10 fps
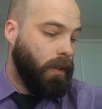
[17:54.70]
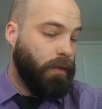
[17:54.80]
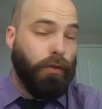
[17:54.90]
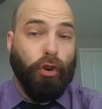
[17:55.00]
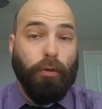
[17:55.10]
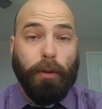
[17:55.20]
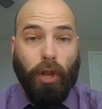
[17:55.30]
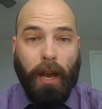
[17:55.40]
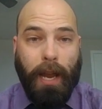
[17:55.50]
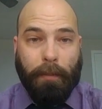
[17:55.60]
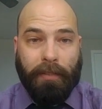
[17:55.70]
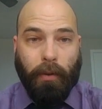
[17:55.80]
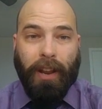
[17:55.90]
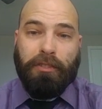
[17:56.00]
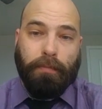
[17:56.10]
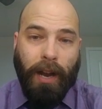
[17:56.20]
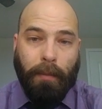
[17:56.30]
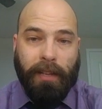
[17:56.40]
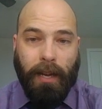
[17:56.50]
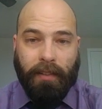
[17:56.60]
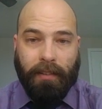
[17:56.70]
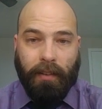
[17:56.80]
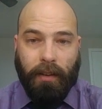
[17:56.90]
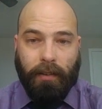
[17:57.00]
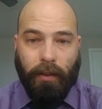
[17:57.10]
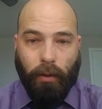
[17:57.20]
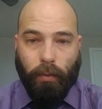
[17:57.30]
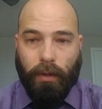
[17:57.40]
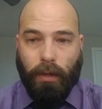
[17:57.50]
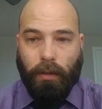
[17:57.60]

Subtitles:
Super long episode. I should probably cut this into 2.